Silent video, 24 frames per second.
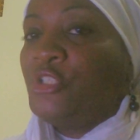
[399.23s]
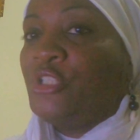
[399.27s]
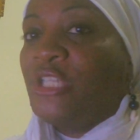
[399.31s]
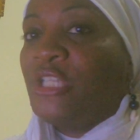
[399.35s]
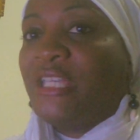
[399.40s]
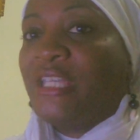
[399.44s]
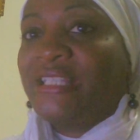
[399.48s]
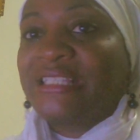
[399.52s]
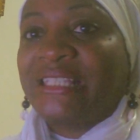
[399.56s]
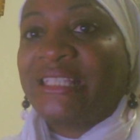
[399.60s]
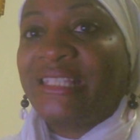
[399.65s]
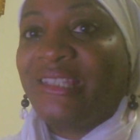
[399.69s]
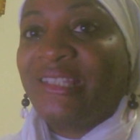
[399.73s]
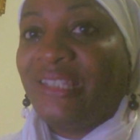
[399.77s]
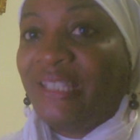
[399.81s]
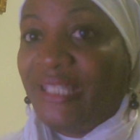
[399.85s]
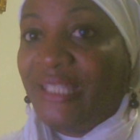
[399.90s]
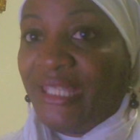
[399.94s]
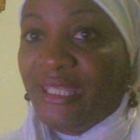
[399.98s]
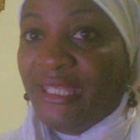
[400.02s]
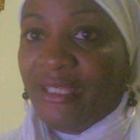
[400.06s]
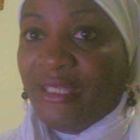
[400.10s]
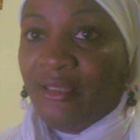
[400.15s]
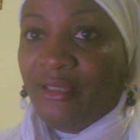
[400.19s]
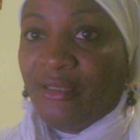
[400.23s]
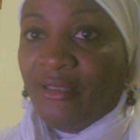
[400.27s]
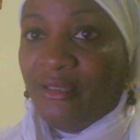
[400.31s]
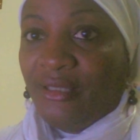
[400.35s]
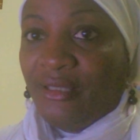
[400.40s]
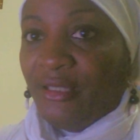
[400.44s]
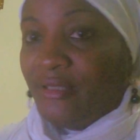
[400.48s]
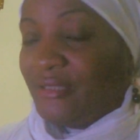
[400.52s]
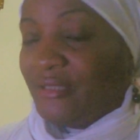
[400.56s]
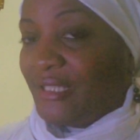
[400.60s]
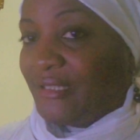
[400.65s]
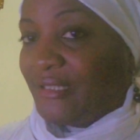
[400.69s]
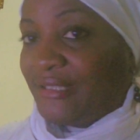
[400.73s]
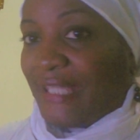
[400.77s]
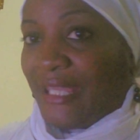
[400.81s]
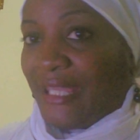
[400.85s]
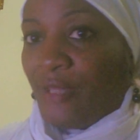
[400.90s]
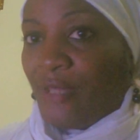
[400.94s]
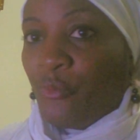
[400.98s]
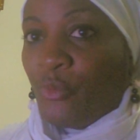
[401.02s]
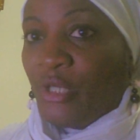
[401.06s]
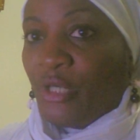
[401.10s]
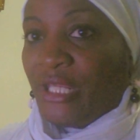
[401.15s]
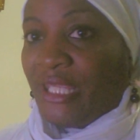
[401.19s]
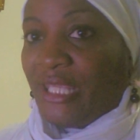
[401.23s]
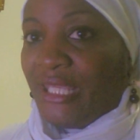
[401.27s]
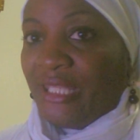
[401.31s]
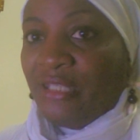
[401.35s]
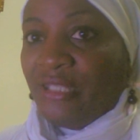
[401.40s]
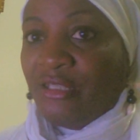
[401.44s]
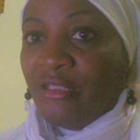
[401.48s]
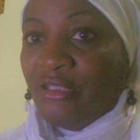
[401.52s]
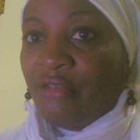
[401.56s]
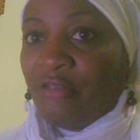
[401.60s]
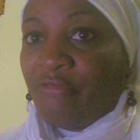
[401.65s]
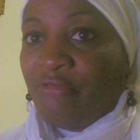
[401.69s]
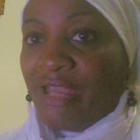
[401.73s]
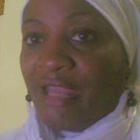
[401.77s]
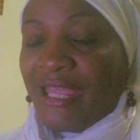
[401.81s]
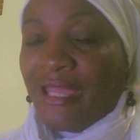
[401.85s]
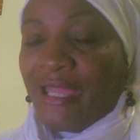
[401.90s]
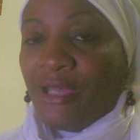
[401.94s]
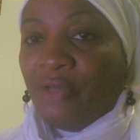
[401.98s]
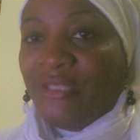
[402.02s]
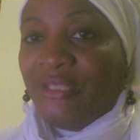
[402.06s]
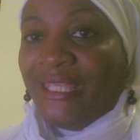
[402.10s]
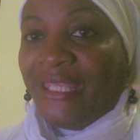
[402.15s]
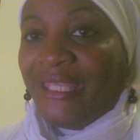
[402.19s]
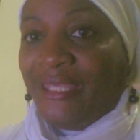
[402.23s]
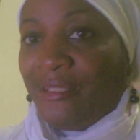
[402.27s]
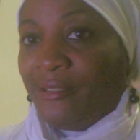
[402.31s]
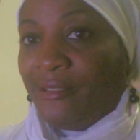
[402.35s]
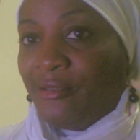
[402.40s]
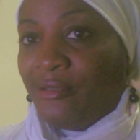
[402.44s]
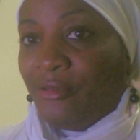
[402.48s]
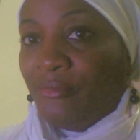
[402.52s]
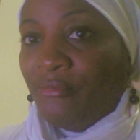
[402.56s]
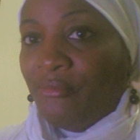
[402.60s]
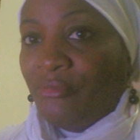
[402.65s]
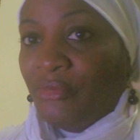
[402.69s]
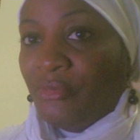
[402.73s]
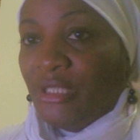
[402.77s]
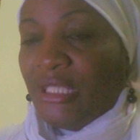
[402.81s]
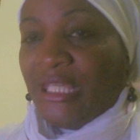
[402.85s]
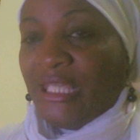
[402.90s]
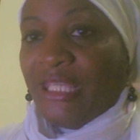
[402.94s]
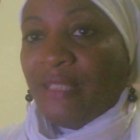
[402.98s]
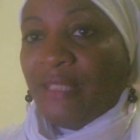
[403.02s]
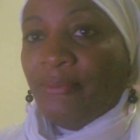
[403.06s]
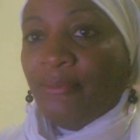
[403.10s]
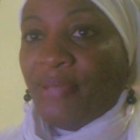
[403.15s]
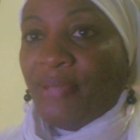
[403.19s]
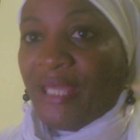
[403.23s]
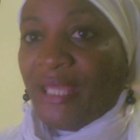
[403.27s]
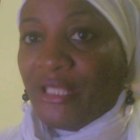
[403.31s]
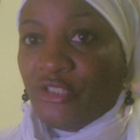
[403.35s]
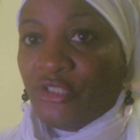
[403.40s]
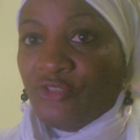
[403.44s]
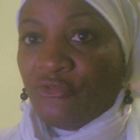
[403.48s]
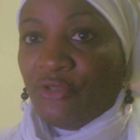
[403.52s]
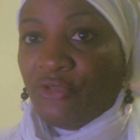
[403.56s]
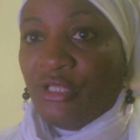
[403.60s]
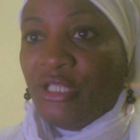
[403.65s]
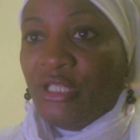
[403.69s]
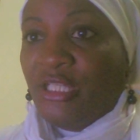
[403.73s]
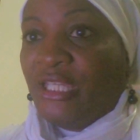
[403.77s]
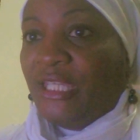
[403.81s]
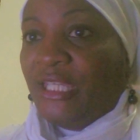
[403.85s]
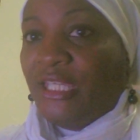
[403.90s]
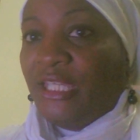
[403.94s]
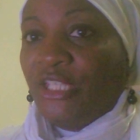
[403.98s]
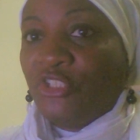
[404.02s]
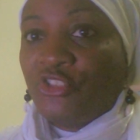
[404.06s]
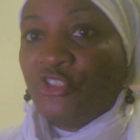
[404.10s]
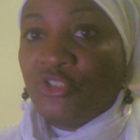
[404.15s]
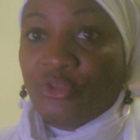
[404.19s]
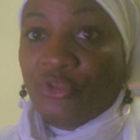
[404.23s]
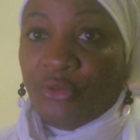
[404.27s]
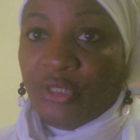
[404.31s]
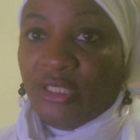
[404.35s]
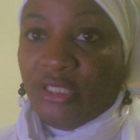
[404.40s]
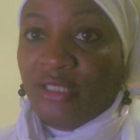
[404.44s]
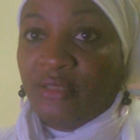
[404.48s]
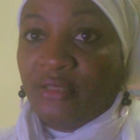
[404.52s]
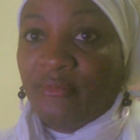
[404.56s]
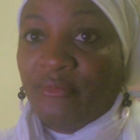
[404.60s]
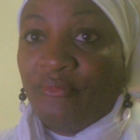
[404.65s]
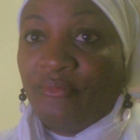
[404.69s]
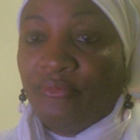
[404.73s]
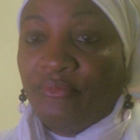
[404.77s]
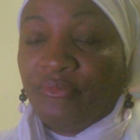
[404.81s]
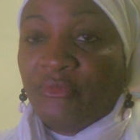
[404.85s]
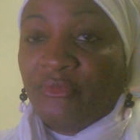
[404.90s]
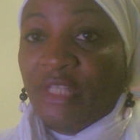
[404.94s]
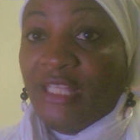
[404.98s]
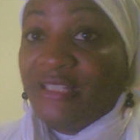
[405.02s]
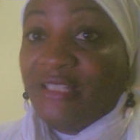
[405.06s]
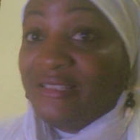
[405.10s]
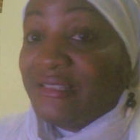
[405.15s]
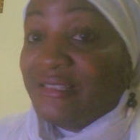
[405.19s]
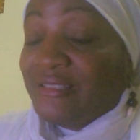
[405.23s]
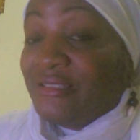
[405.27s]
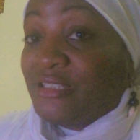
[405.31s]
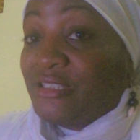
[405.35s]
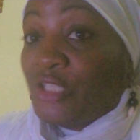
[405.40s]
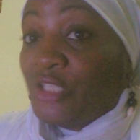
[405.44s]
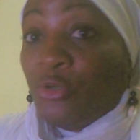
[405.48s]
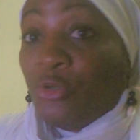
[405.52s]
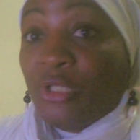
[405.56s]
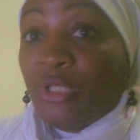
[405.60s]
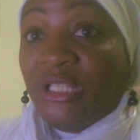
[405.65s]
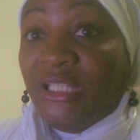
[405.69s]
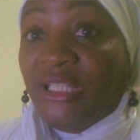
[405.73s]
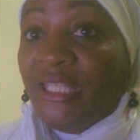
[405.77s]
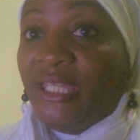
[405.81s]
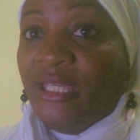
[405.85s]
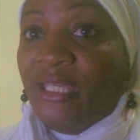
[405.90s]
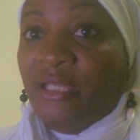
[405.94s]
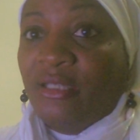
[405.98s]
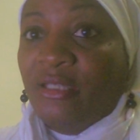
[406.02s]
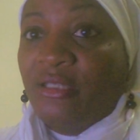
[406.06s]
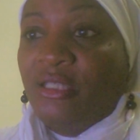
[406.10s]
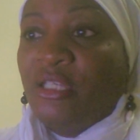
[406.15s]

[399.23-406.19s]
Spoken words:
it's clear that they were in and around Edom, in Petra, in Jordan. It's so clear.